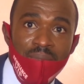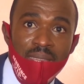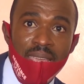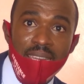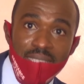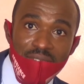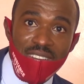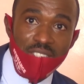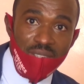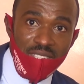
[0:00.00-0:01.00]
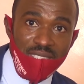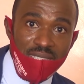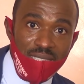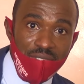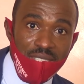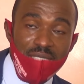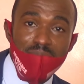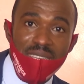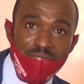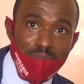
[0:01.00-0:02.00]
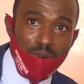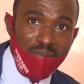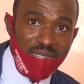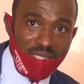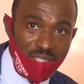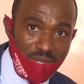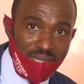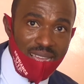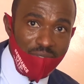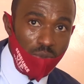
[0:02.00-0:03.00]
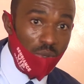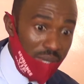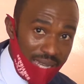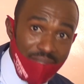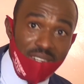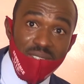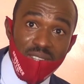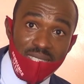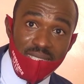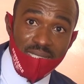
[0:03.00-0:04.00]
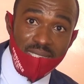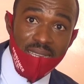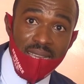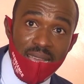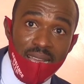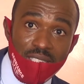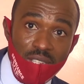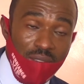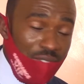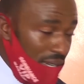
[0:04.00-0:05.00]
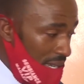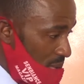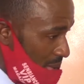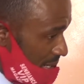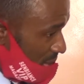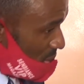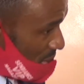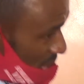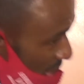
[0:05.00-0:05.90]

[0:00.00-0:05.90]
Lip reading: edited version of this interview is meant for public consumption after we will have conducted this survey. Quickly to you, so